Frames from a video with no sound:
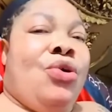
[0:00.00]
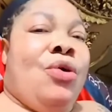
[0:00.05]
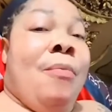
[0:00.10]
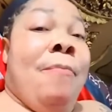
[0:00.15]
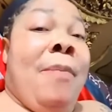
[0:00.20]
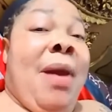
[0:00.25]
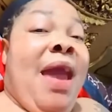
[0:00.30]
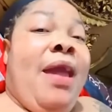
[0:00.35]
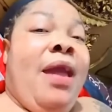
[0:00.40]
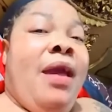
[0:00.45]

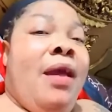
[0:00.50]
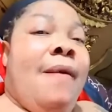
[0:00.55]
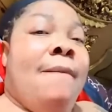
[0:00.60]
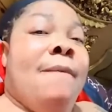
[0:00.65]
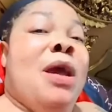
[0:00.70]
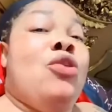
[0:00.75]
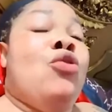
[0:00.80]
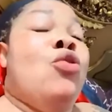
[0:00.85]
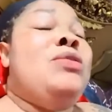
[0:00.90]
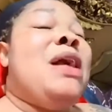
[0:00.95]
me
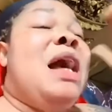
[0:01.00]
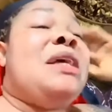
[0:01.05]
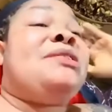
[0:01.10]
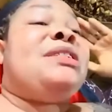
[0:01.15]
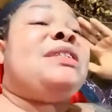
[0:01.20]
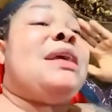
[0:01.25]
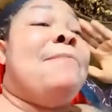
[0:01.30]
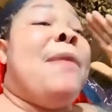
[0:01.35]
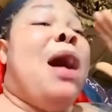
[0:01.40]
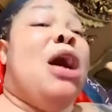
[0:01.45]
me no nya
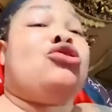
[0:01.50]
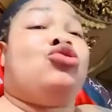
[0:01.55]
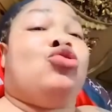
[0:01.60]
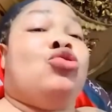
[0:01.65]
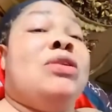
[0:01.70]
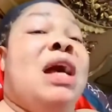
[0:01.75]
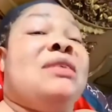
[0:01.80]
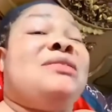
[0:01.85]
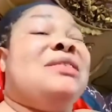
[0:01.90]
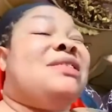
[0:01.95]
se
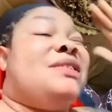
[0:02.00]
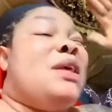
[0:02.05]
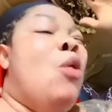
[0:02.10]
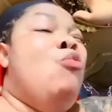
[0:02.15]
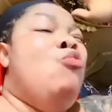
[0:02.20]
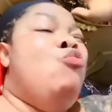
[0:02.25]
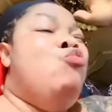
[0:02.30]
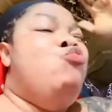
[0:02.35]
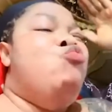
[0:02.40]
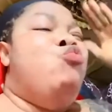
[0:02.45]
manso na se se
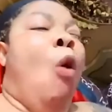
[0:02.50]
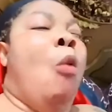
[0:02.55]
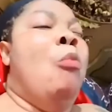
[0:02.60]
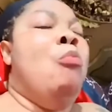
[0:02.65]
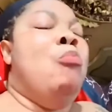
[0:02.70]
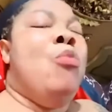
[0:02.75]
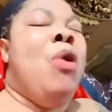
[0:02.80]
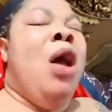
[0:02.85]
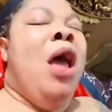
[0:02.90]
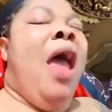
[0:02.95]

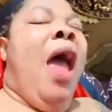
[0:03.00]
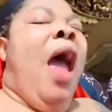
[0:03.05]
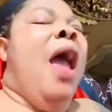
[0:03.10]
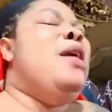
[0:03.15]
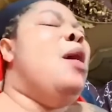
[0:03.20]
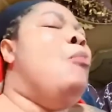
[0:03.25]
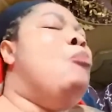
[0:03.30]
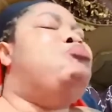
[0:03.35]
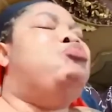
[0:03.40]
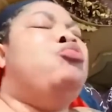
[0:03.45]
wom
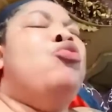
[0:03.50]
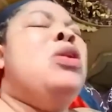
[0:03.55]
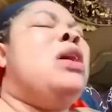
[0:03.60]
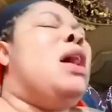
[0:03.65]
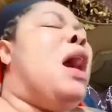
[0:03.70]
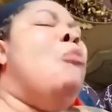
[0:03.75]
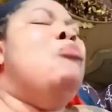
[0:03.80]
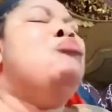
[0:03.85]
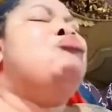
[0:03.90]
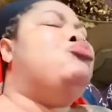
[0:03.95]
eye
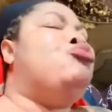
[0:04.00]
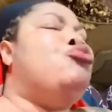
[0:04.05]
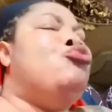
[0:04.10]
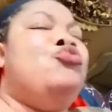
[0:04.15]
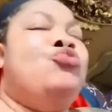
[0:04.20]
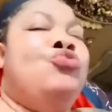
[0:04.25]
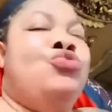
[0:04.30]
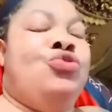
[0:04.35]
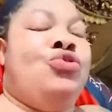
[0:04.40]
bungambu